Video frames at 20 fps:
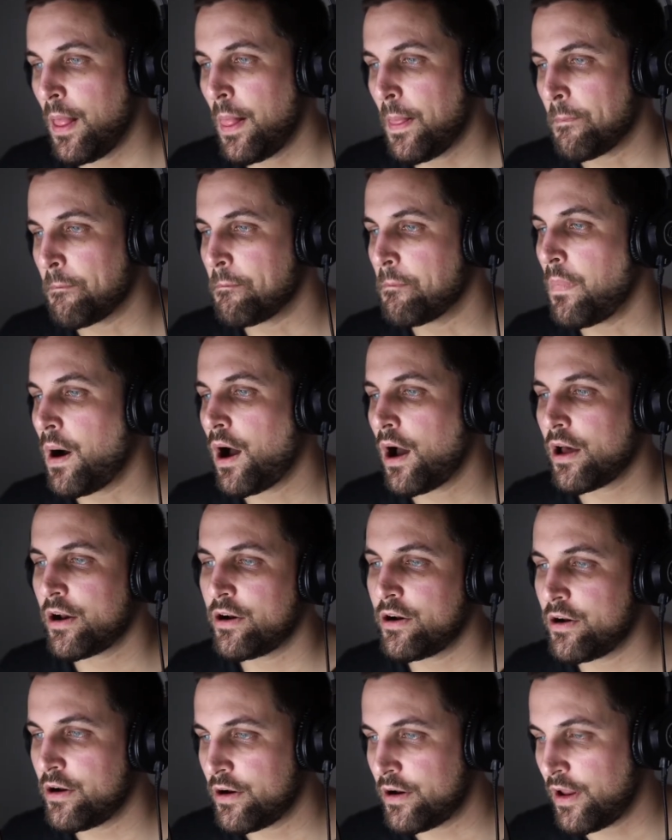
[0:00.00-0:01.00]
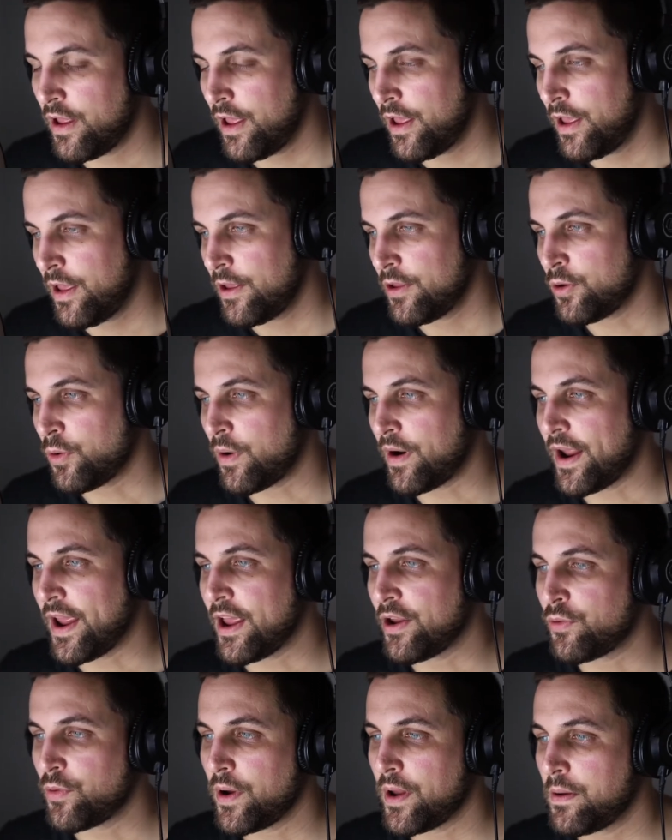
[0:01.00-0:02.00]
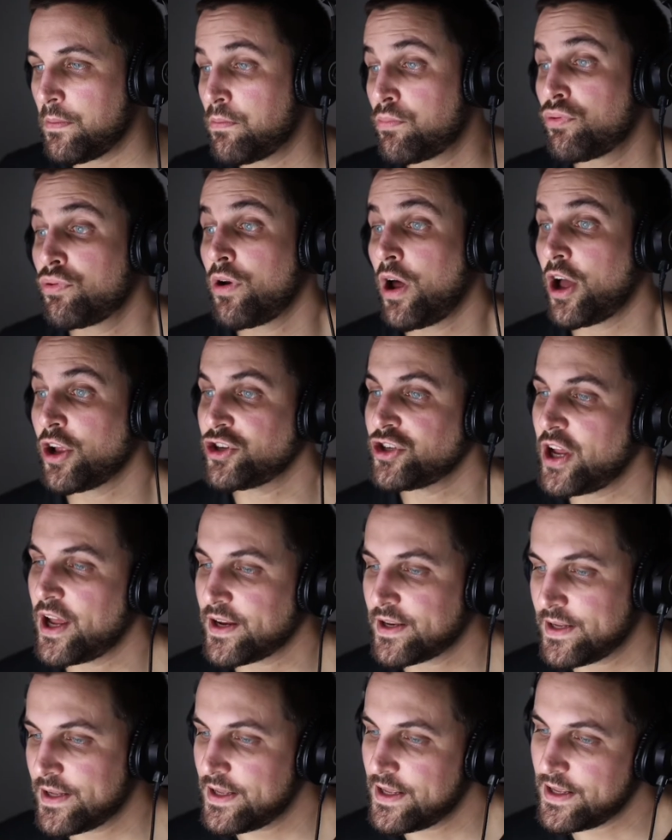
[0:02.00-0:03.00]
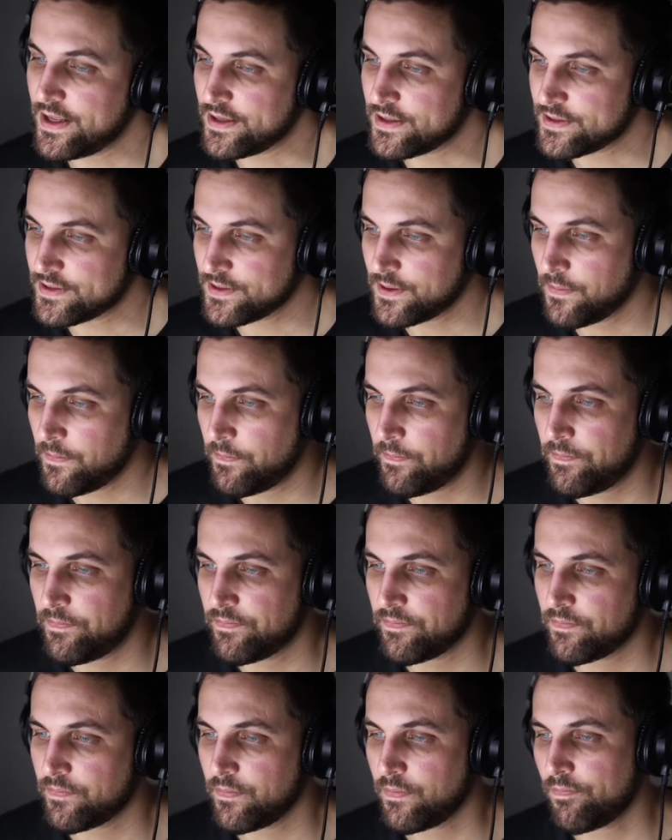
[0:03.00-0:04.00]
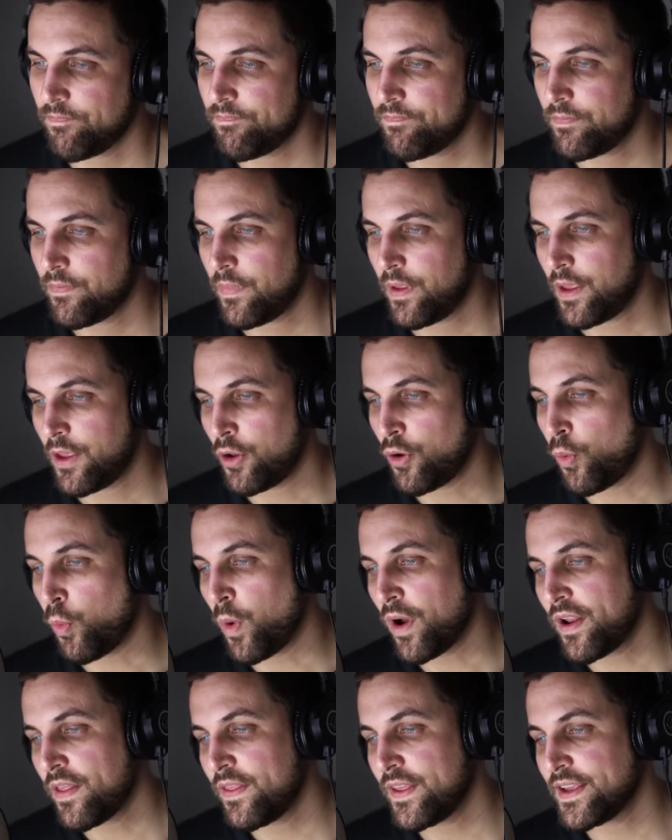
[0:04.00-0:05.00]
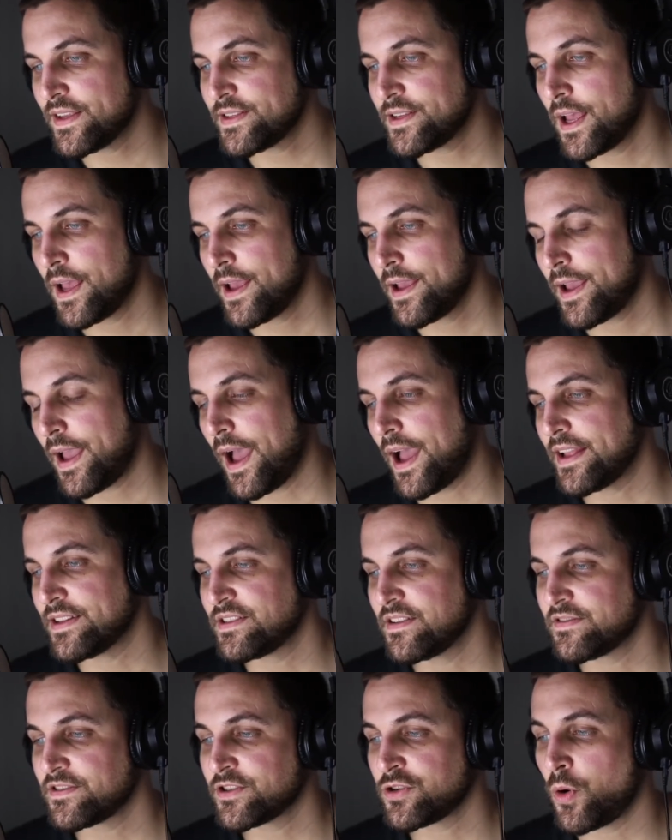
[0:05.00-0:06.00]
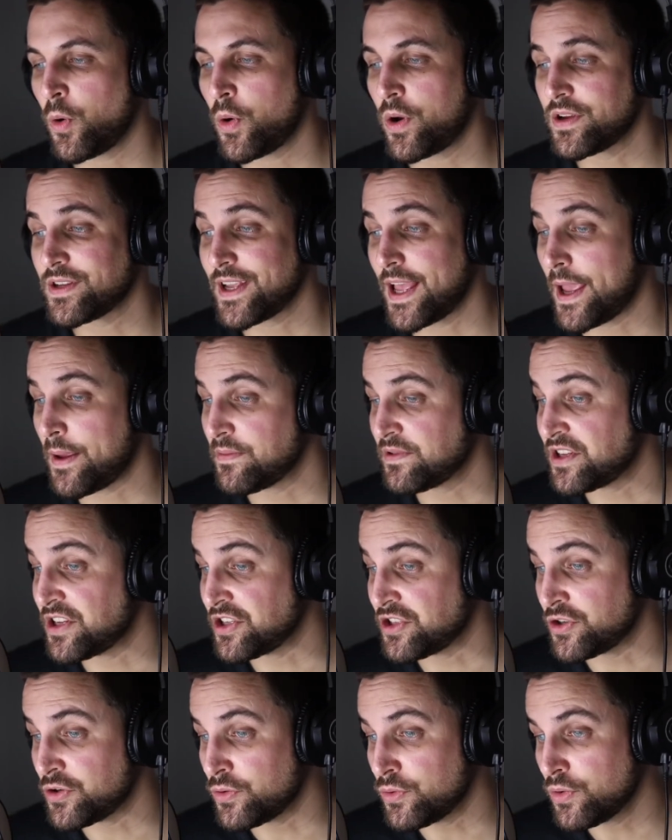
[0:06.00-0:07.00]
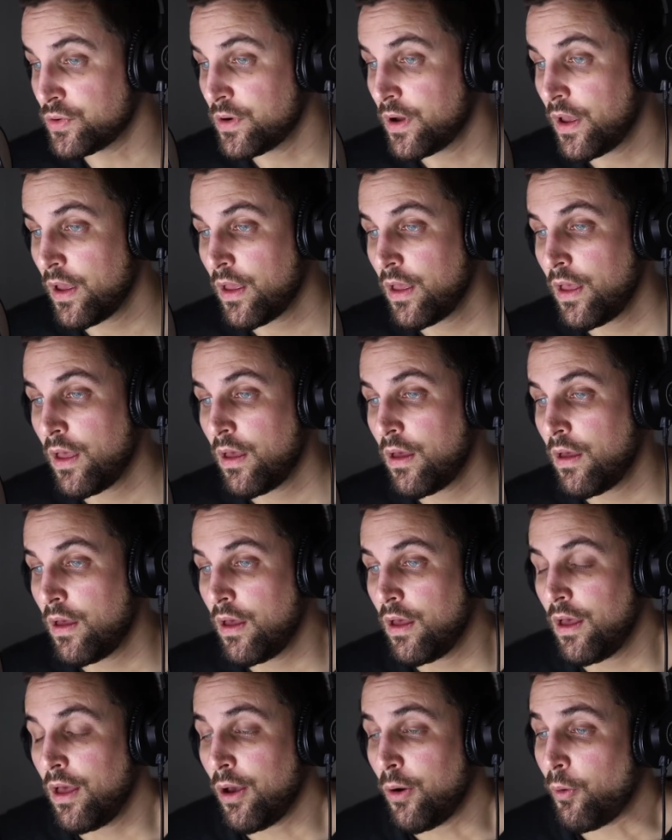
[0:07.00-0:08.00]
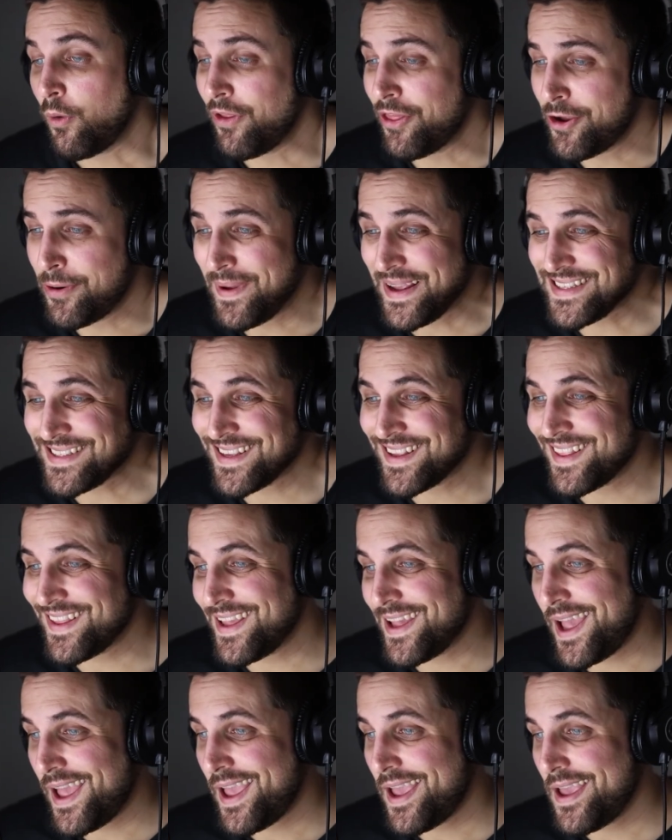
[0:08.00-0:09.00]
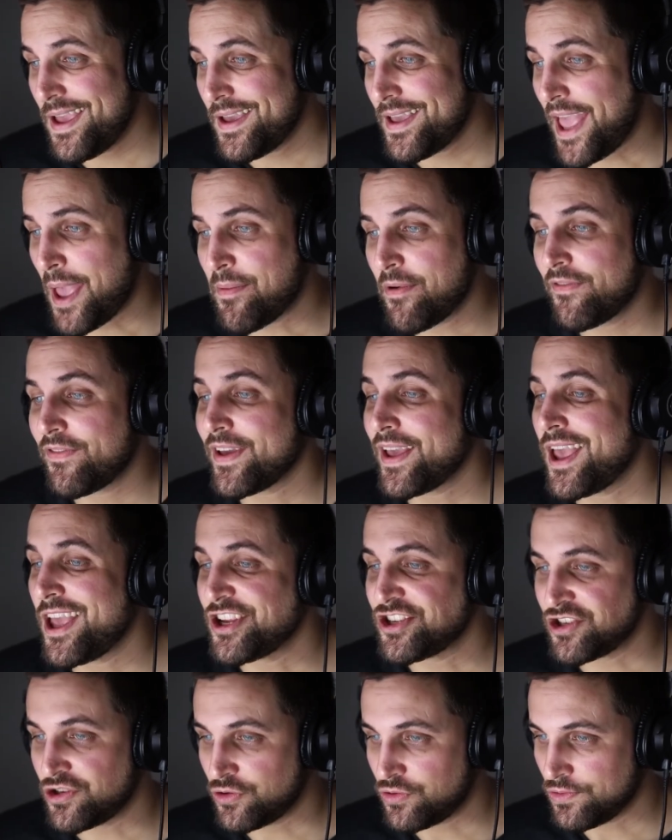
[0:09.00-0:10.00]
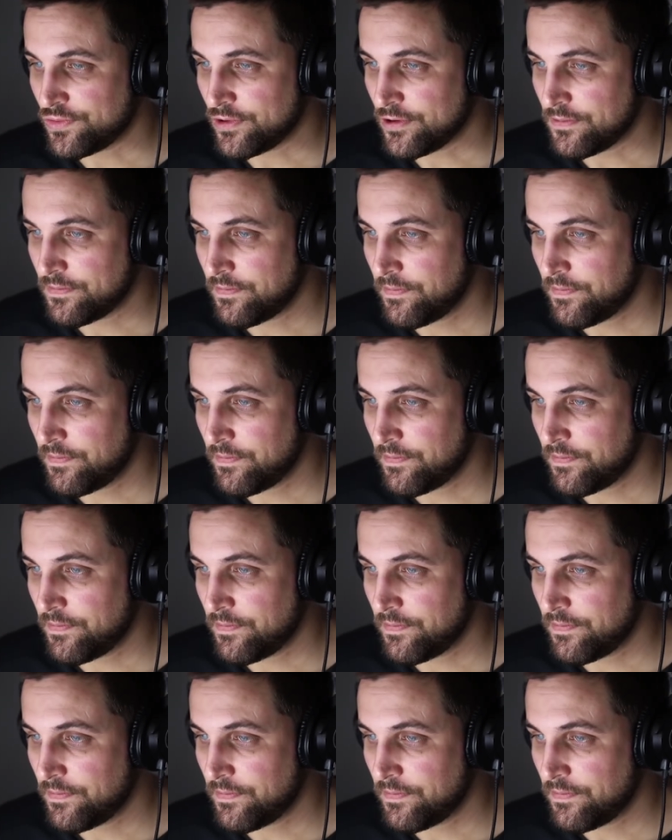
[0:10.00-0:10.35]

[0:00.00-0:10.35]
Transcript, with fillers: modern your Android project is. You know, what are these kinds of scores aimed to do? Well, they're basically a gamification tool.